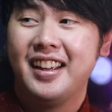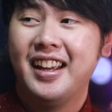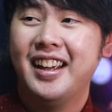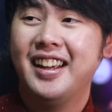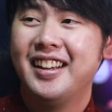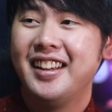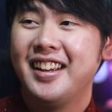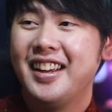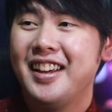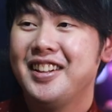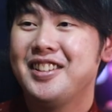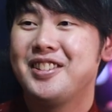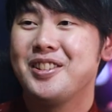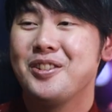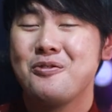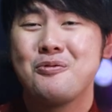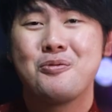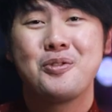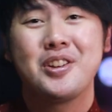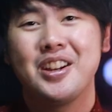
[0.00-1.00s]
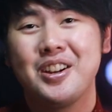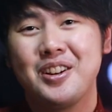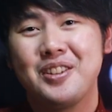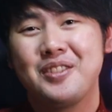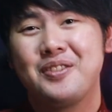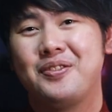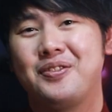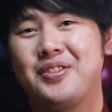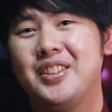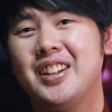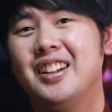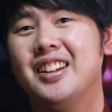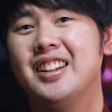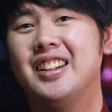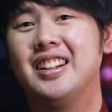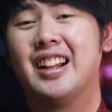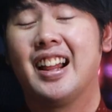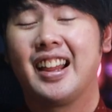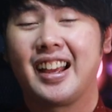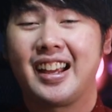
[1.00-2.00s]
it's a weird
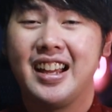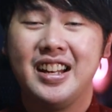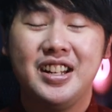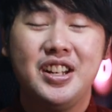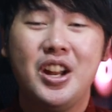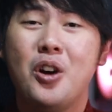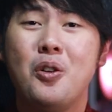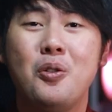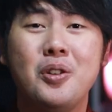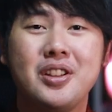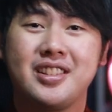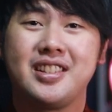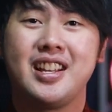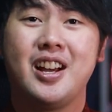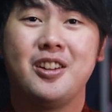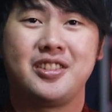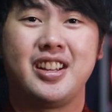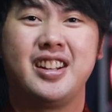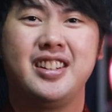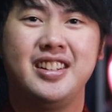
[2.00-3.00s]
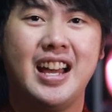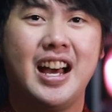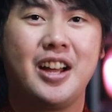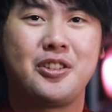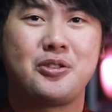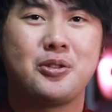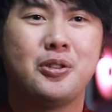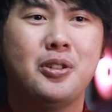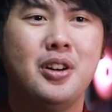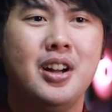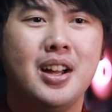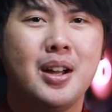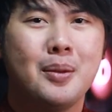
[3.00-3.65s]
feeling. Like I know it sounds unnatural,